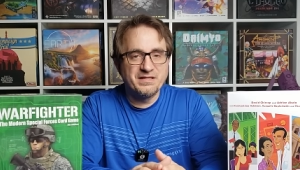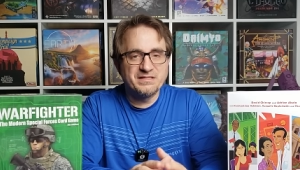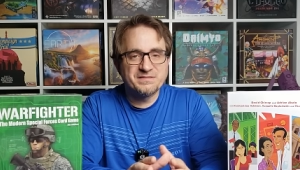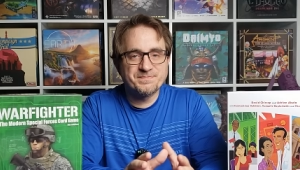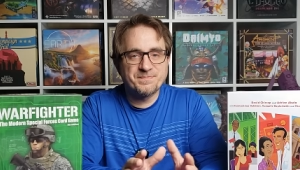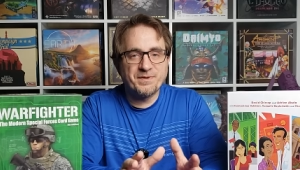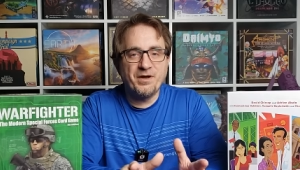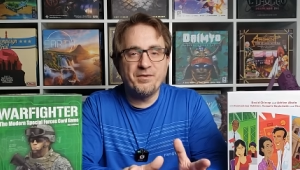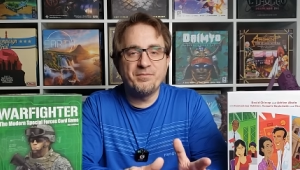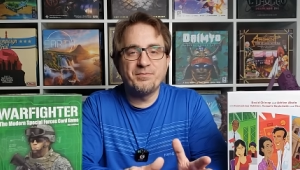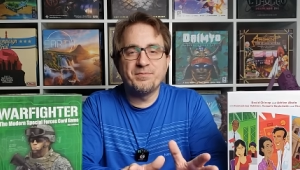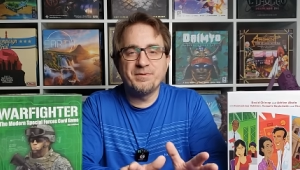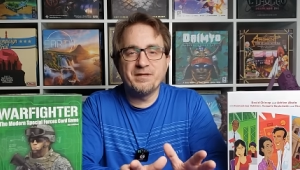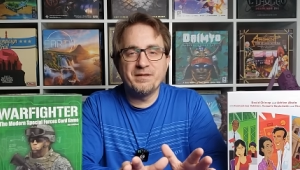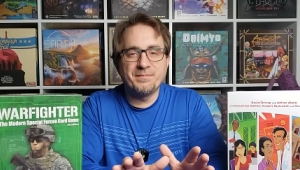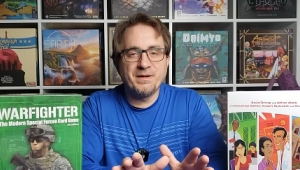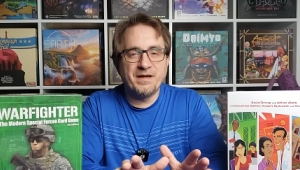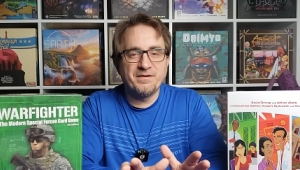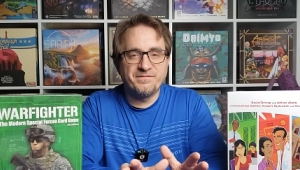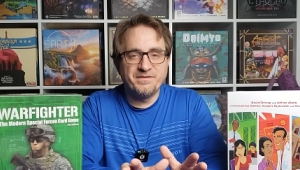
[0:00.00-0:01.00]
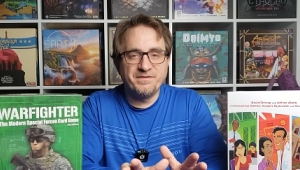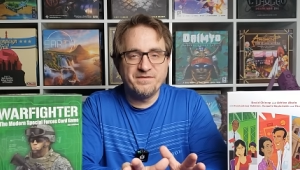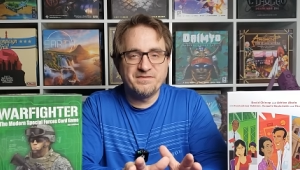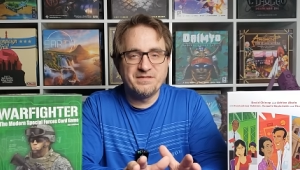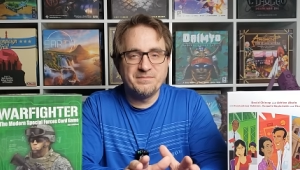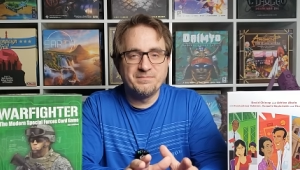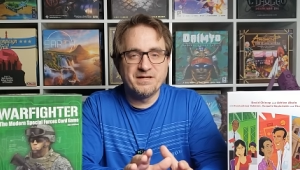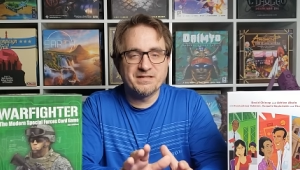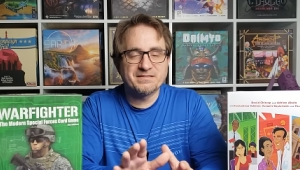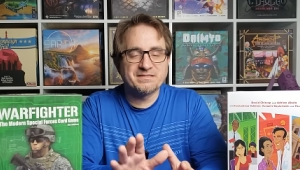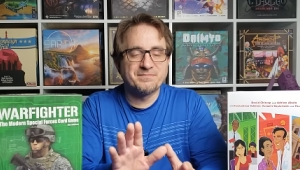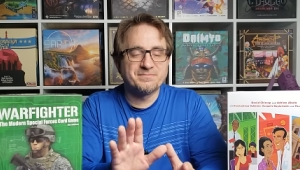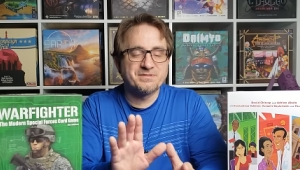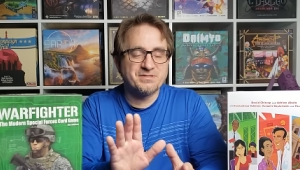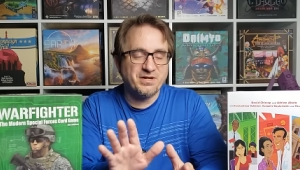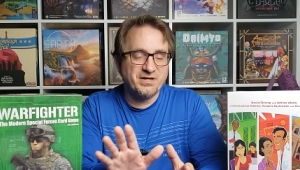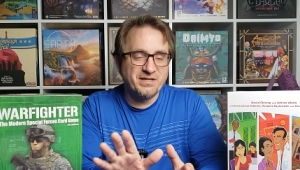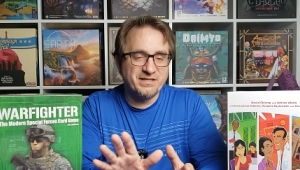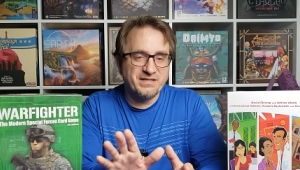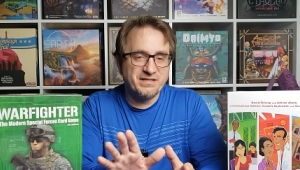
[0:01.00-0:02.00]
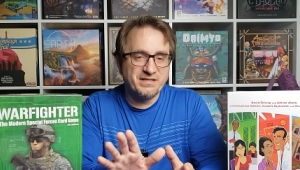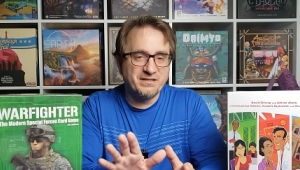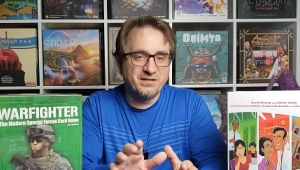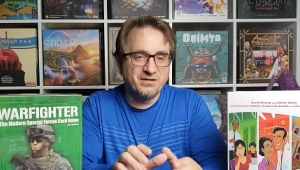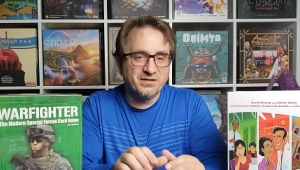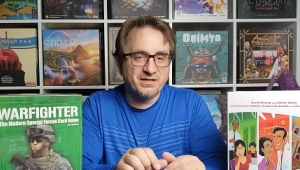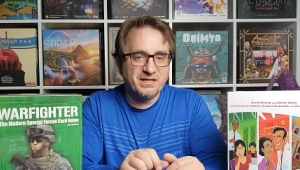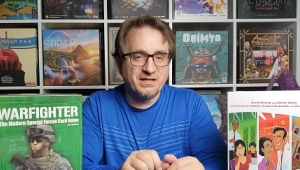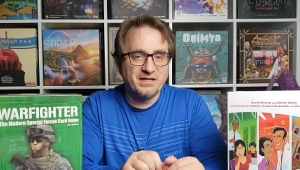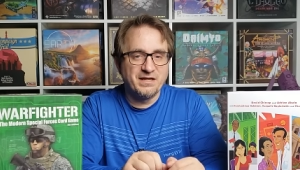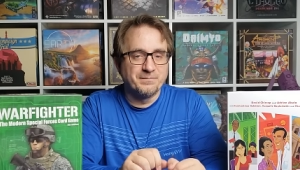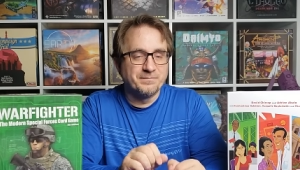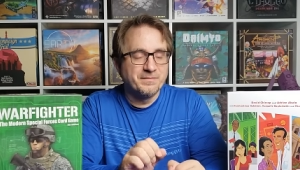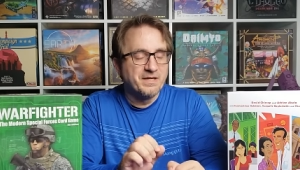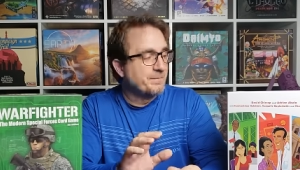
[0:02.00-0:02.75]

It's probably about 50 bucks. I'm sorry I didn't look it up.